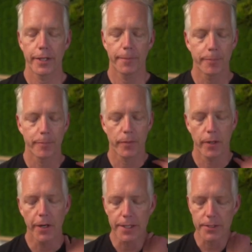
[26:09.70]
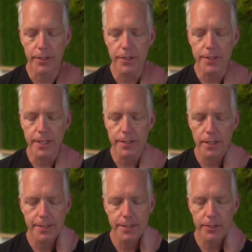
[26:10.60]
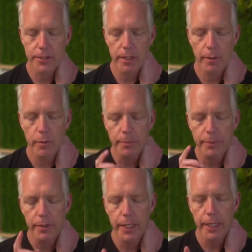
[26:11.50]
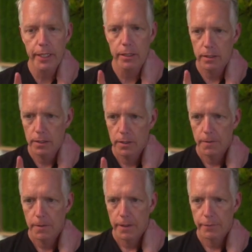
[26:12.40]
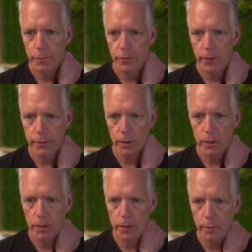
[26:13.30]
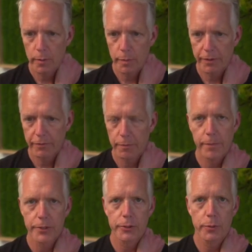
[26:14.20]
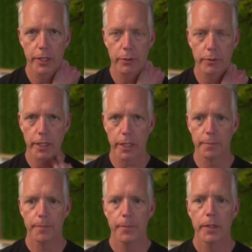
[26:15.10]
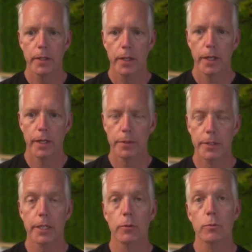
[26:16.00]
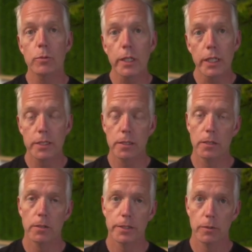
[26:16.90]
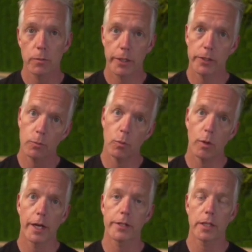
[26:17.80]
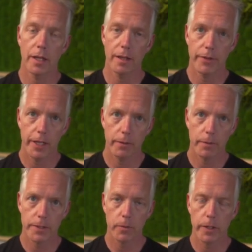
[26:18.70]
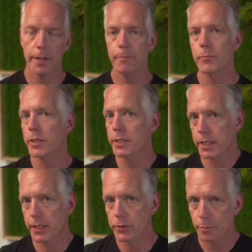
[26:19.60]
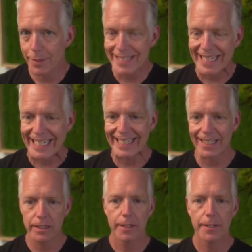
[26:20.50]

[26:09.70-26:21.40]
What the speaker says: you go. All right, so there's that last section. I want to play, if you're following along, I want to play from measure 23 again. And I'm going to take it really slow because I want you to watch the left hand, what's going on, just in case you missed anything.